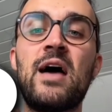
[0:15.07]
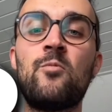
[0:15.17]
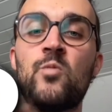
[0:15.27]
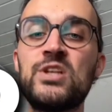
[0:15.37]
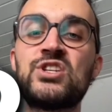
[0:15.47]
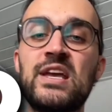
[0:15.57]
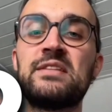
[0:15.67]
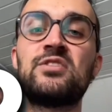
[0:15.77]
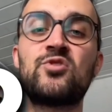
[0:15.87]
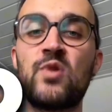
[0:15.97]
which
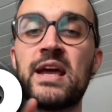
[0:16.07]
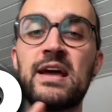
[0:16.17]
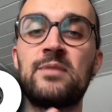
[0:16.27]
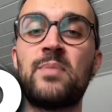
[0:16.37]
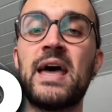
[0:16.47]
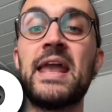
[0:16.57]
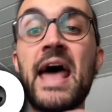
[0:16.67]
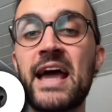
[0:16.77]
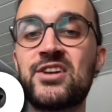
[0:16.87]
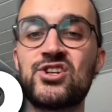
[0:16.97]
get triggered by an
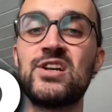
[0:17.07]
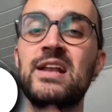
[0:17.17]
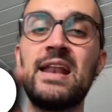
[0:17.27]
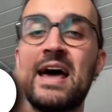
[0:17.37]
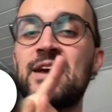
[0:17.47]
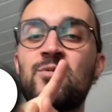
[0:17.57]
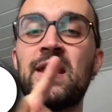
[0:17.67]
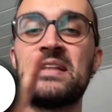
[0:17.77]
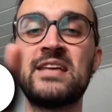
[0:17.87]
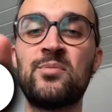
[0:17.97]
action, like
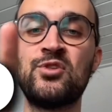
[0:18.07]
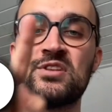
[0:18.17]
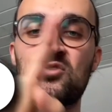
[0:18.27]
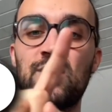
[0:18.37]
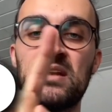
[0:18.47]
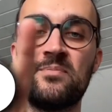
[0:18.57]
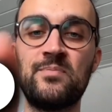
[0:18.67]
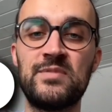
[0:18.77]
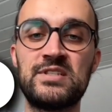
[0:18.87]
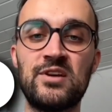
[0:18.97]
when I tap on the screen.
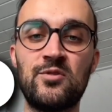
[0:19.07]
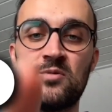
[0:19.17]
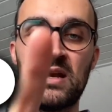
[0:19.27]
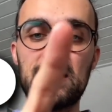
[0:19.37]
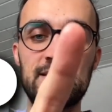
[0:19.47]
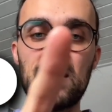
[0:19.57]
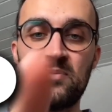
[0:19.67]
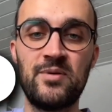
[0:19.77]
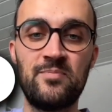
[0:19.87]
So when I tap,